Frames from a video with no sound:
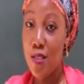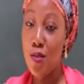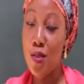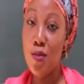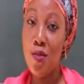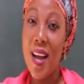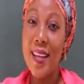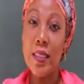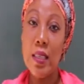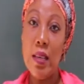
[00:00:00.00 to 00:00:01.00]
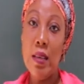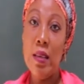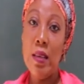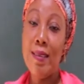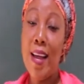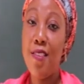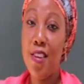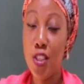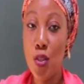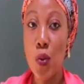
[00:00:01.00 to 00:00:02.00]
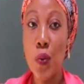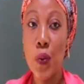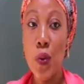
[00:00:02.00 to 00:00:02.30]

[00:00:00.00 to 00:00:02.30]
It's just to add a narration